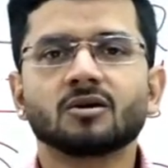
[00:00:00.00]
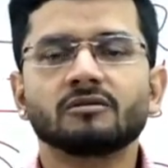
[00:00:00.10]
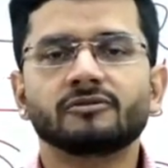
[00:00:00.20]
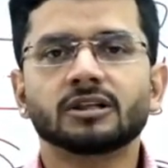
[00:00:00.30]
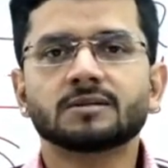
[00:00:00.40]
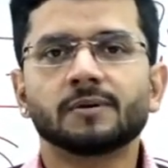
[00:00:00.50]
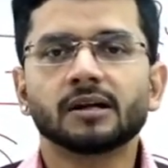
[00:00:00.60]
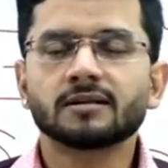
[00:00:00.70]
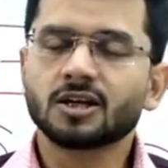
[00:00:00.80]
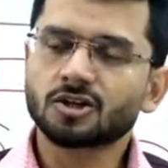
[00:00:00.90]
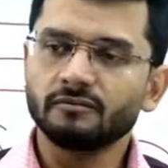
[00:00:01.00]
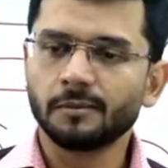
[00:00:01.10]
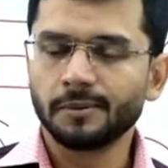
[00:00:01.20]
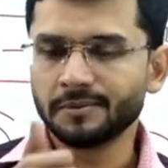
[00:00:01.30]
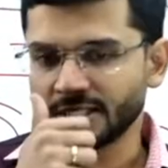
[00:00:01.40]
that's all for this particular
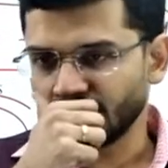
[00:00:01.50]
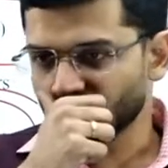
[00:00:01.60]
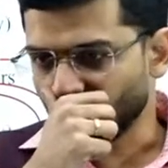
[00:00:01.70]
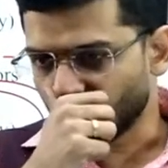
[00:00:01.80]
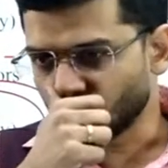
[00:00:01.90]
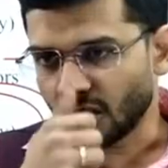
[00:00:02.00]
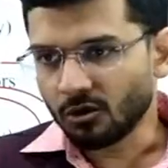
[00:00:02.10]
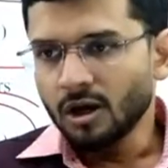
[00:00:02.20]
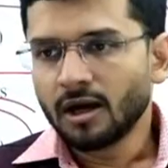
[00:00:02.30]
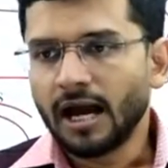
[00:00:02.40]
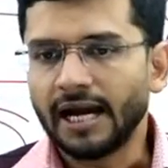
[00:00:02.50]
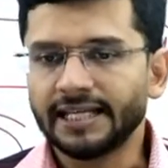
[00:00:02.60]
session. We'll be meeting tomorrow now.